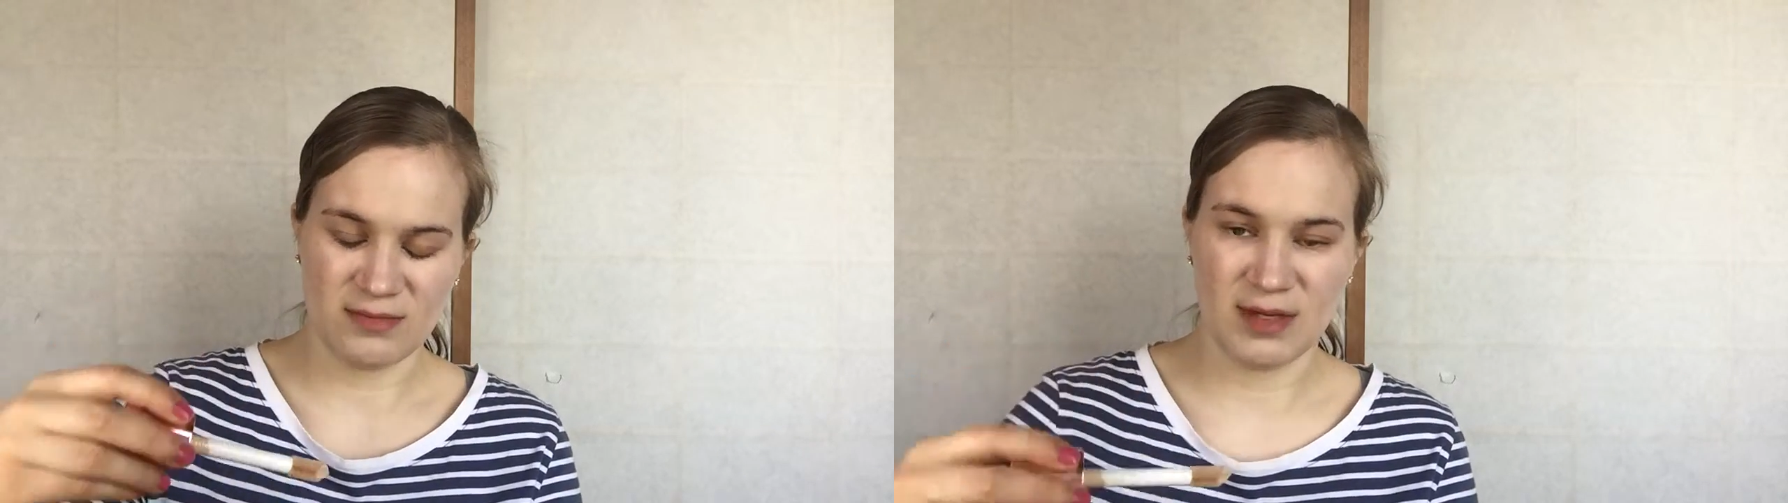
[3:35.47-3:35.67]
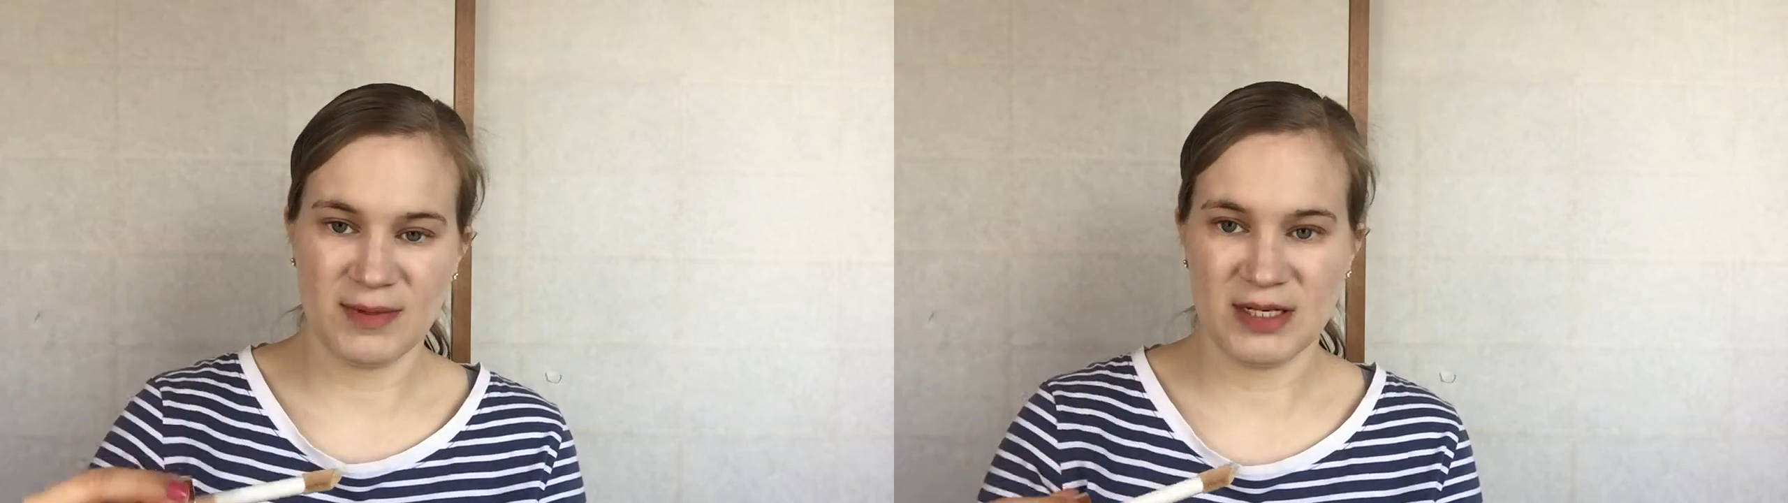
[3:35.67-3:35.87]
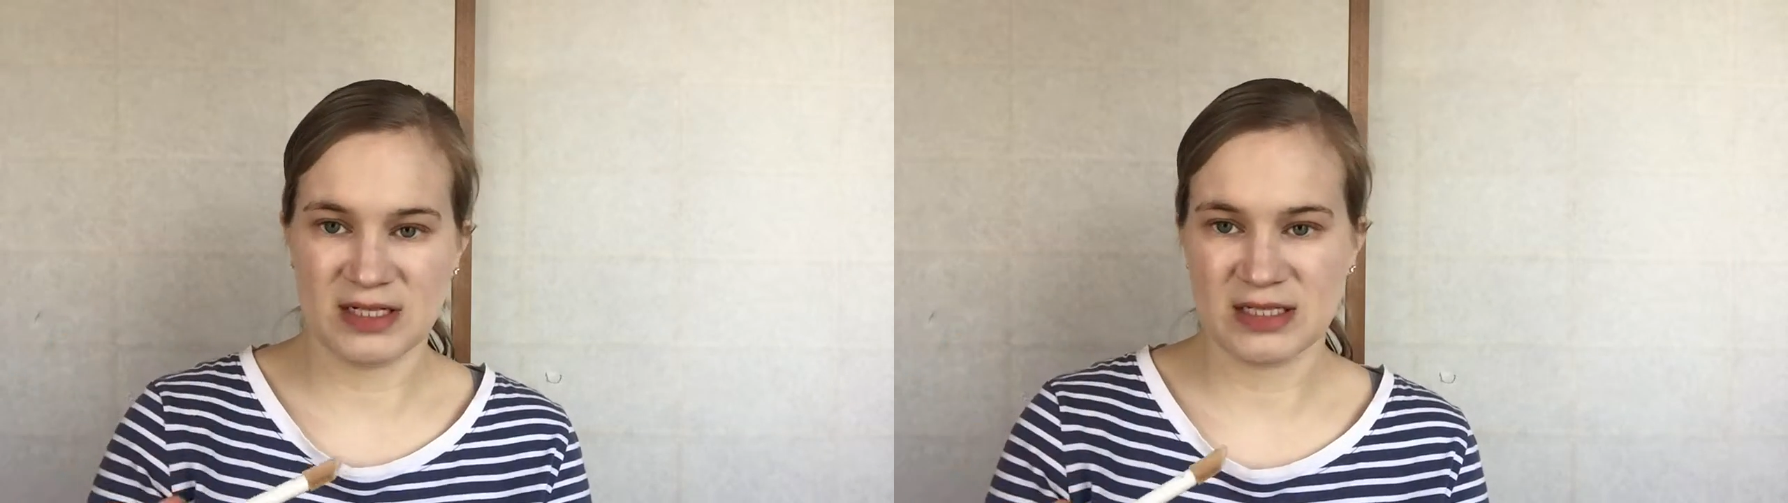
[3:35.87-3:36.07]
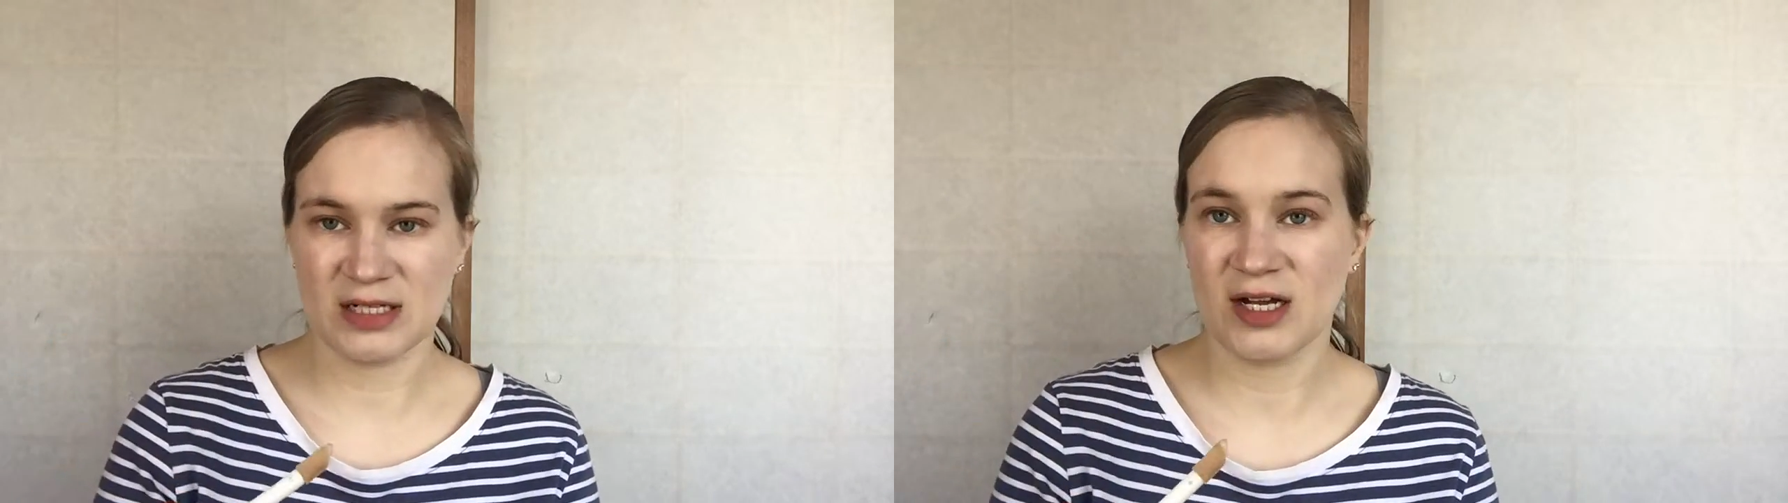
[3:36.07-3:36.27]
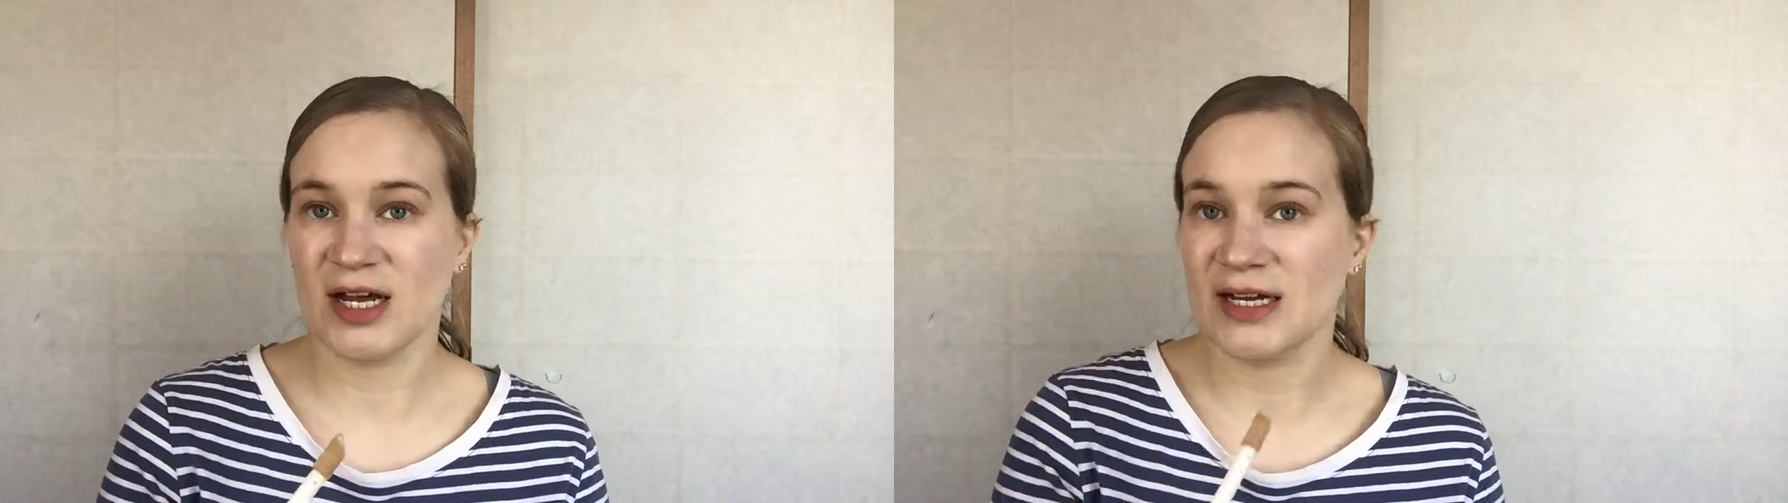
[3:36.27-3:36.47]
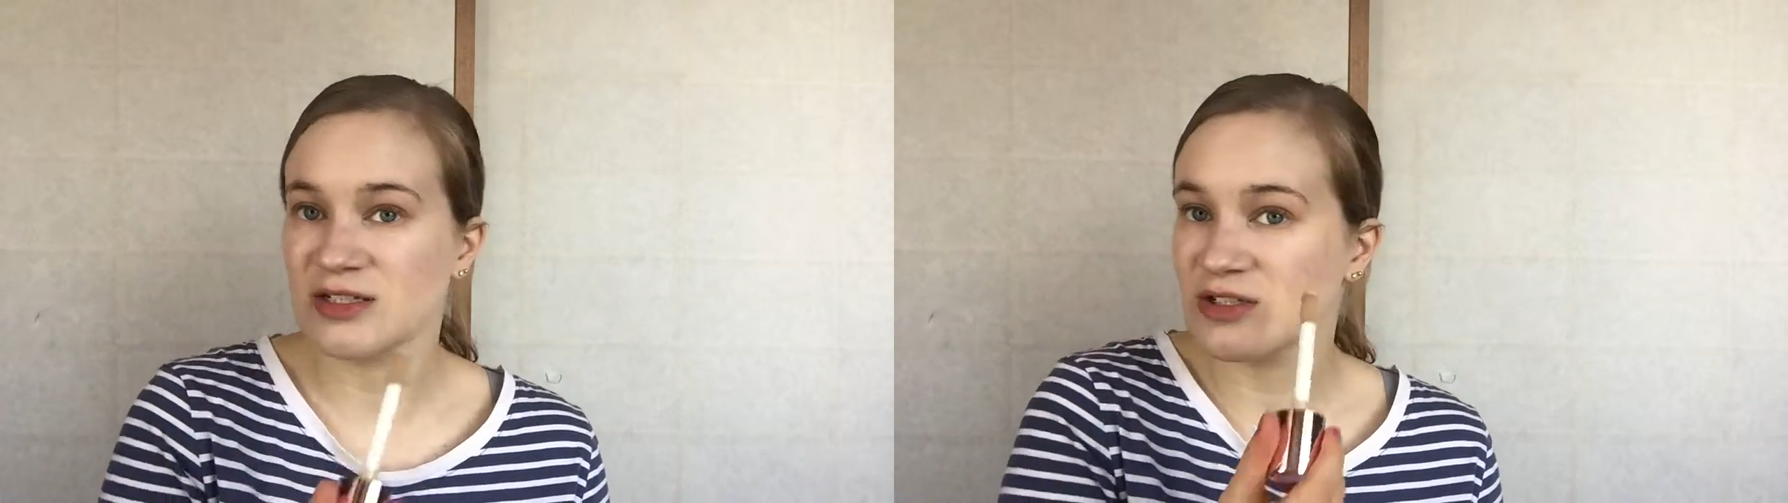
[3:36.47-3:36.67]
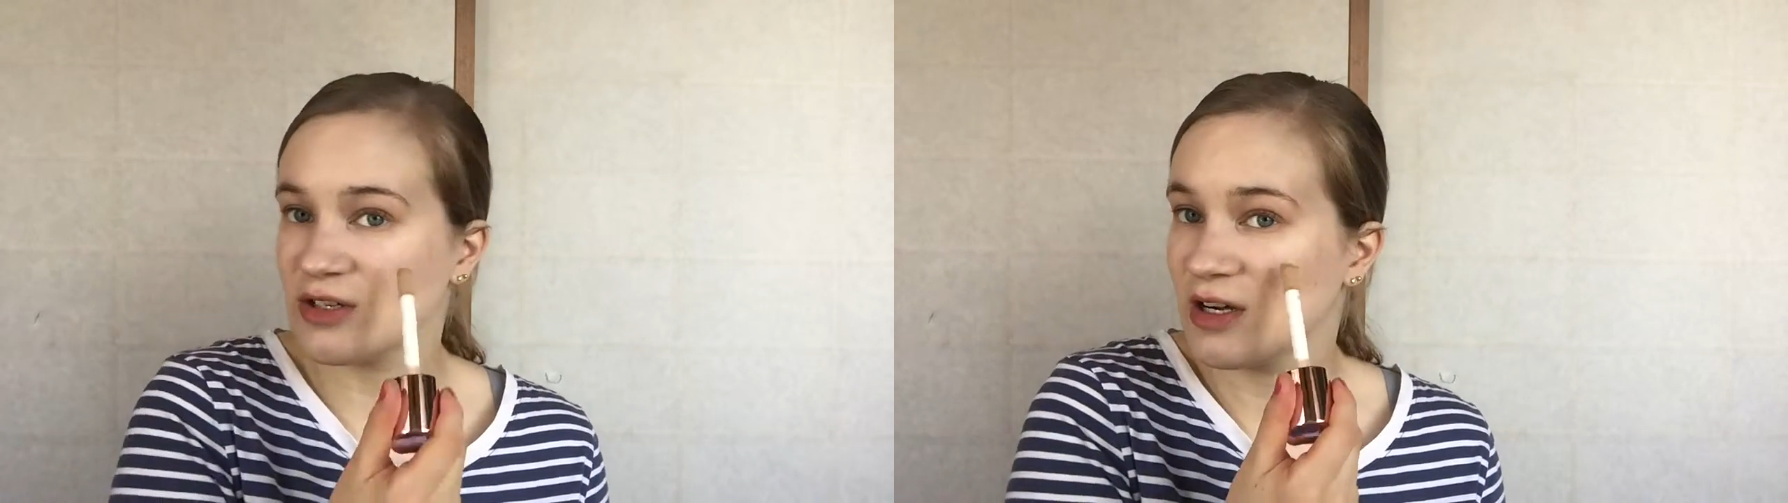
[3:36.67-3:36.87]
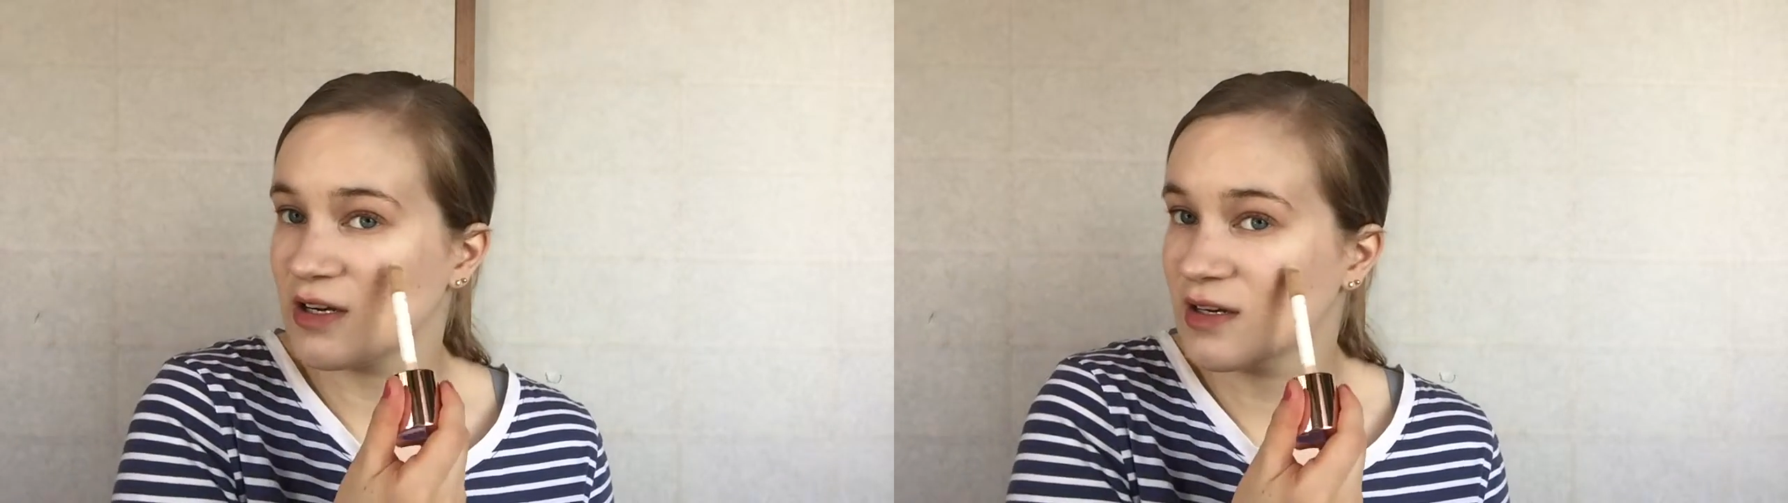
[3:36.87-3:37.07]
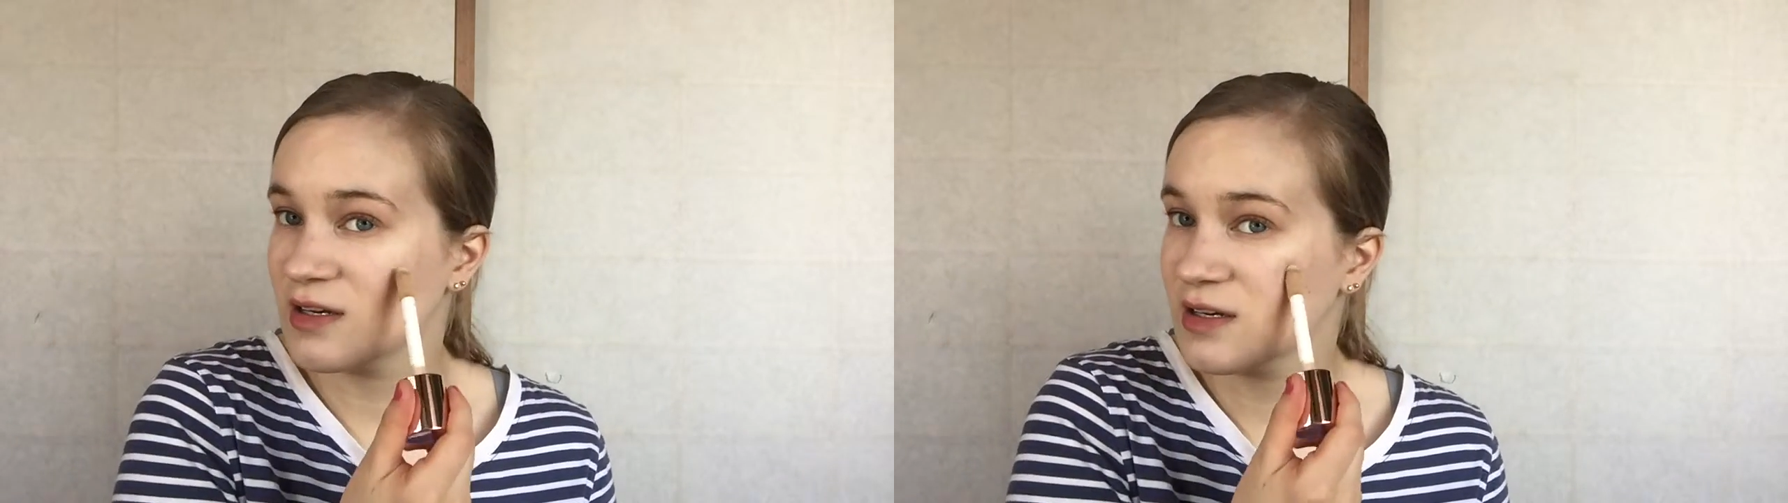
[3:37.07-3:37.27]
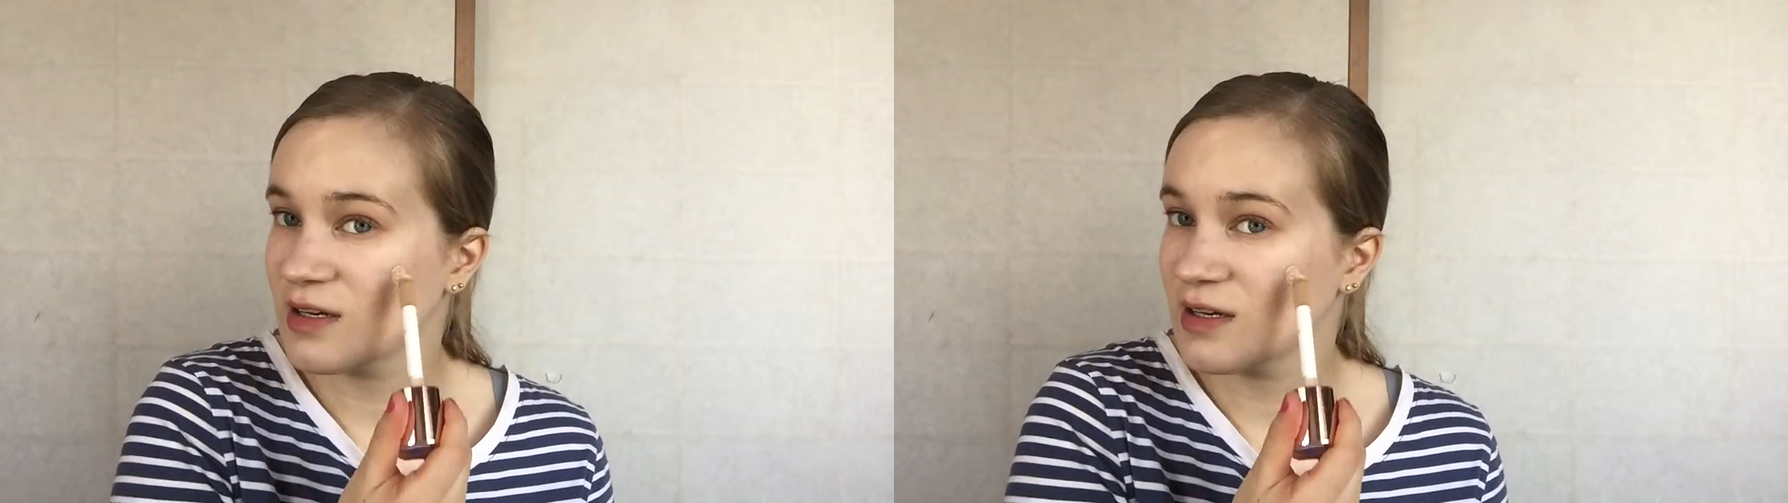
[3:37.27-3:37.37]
Maybe it's not as strong